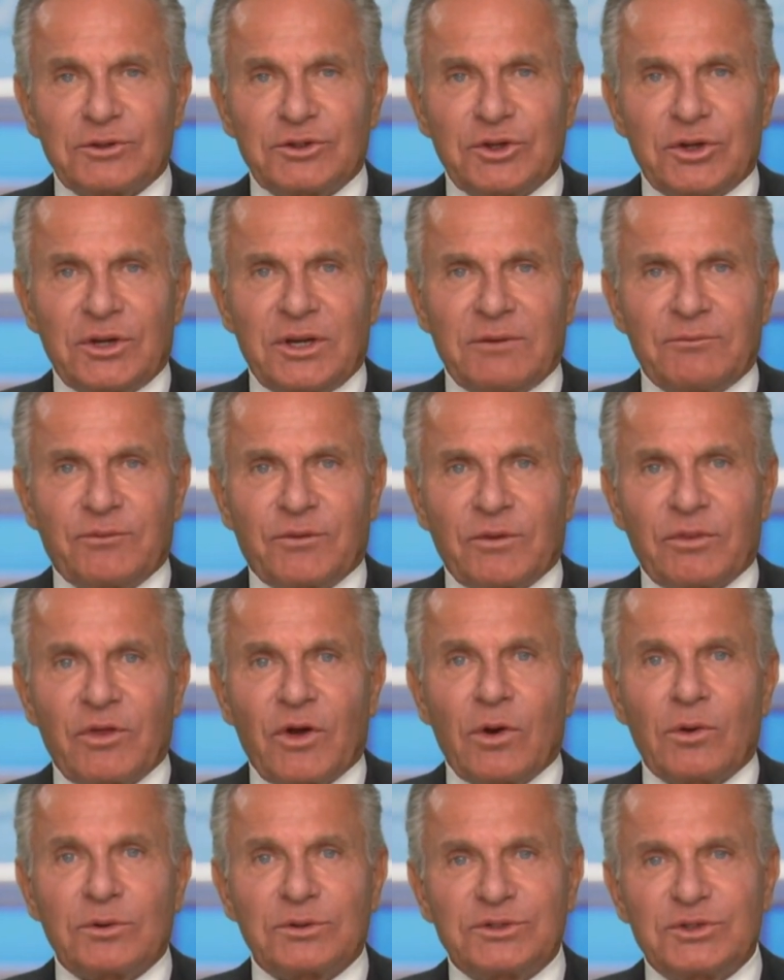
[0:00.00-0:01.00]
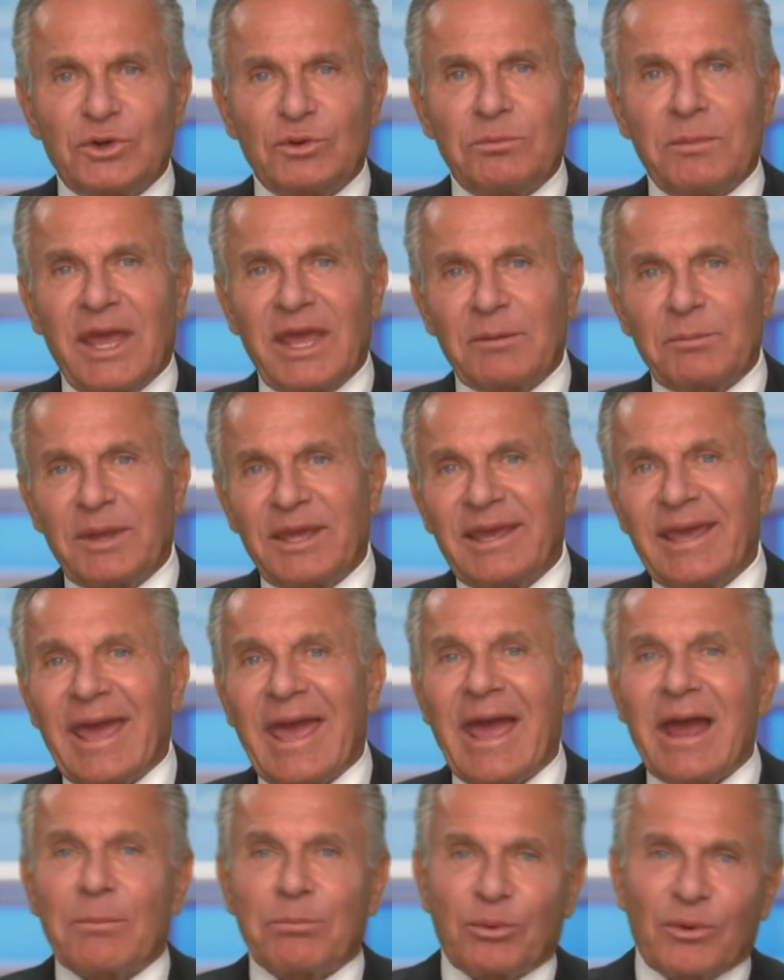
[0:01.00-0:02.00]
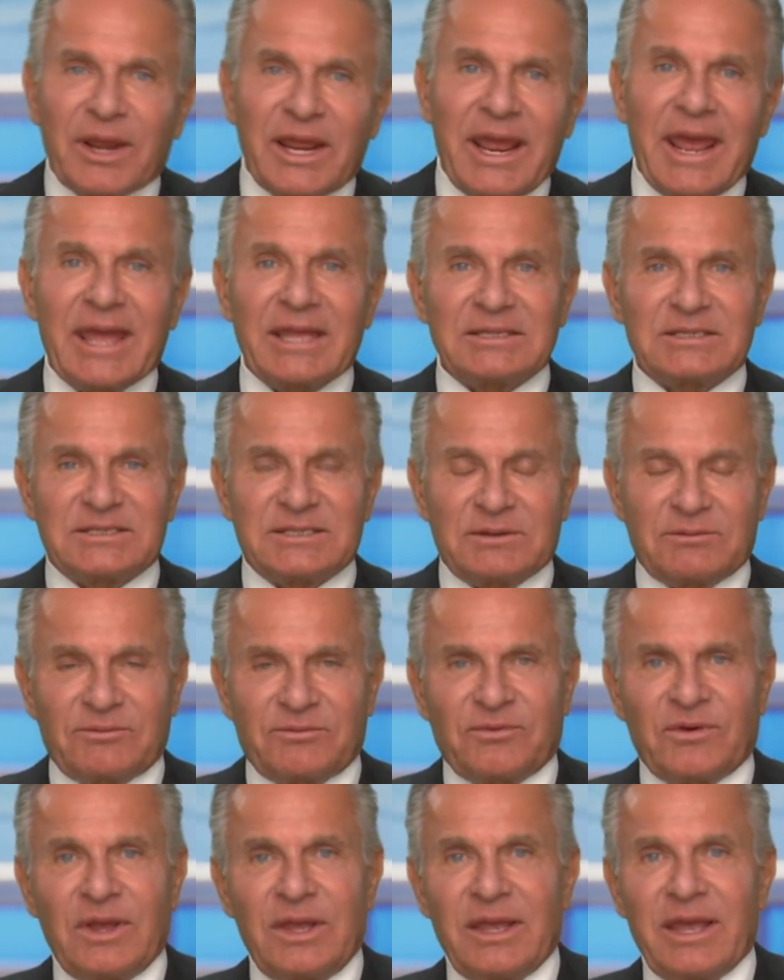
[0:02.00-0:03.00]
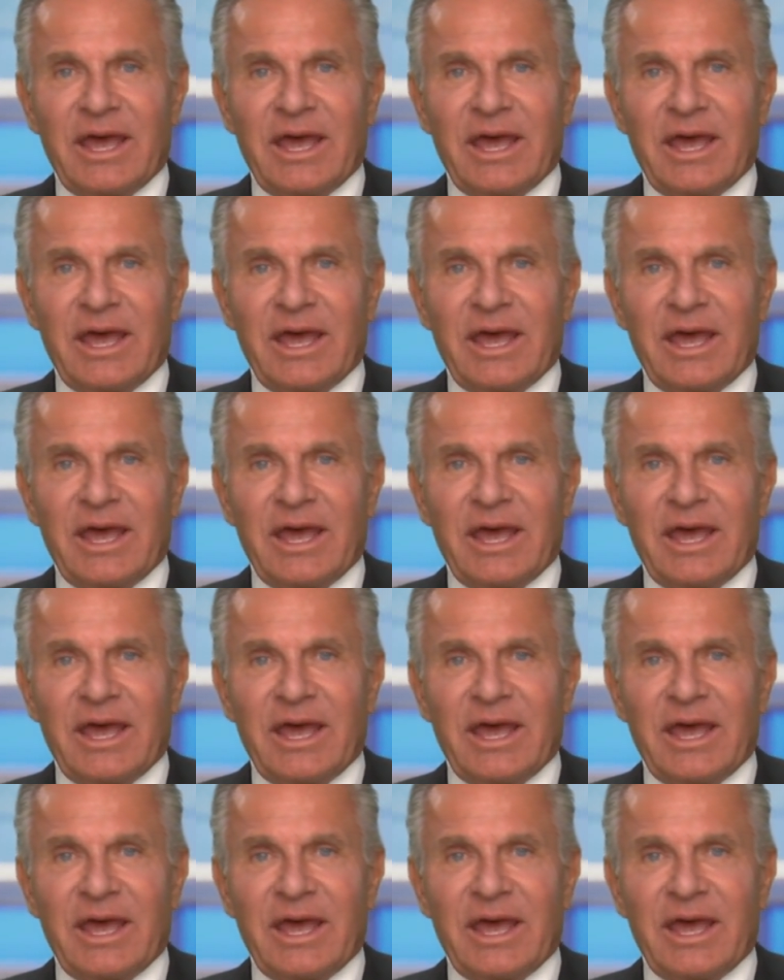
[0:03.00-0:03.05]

Judy, for those who may be apprehensive